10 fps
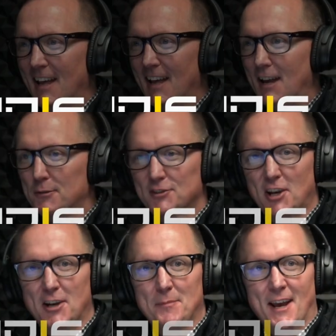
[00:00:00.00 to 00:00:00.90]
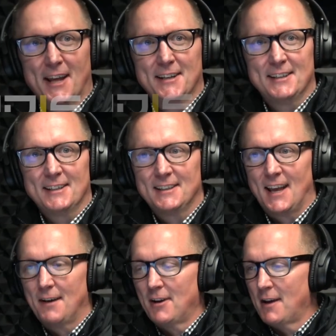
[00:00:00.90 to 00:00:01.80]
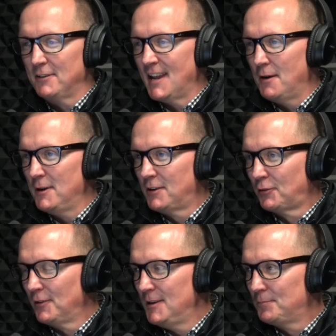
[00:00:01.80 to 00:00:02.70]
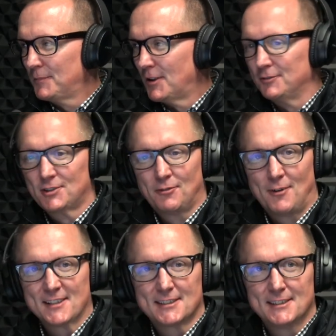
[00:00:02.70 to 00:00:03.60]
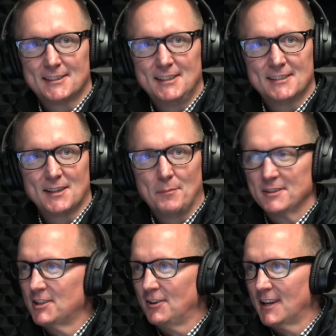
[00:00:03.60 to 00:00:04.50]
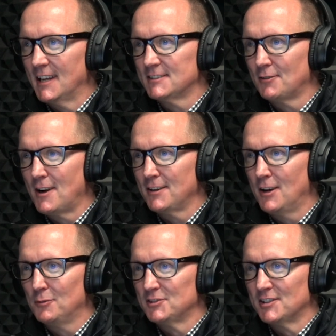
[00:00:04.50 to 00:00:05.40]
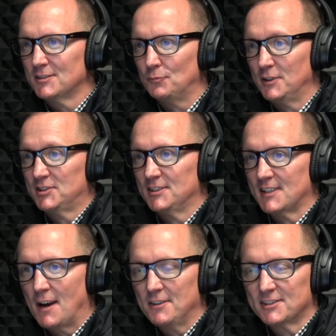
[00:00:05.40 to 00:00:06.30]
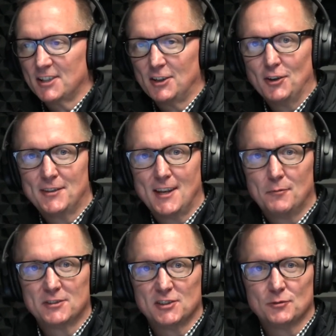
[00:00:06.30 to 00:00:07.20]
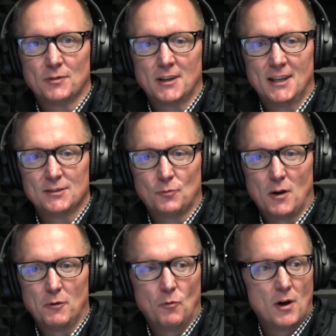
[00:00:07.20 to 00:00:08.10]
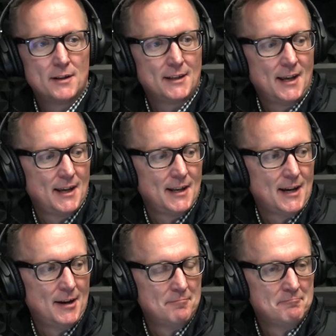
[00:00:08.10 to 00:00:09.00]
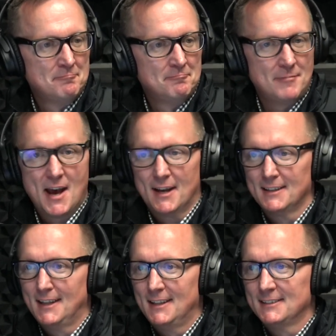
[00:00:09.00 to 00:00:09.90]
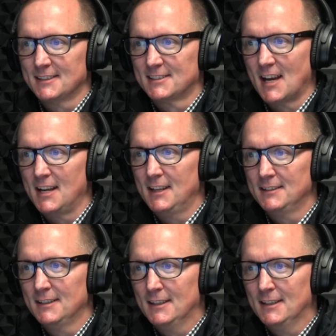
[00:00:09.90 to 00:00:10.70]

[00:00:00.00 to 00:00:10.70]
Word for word: It was good, man. Every every day we creep closer to wrestling season, the busier it gets around here, which is which is obviously a good thing, which is is what we want. And um, yeah, it's exciting.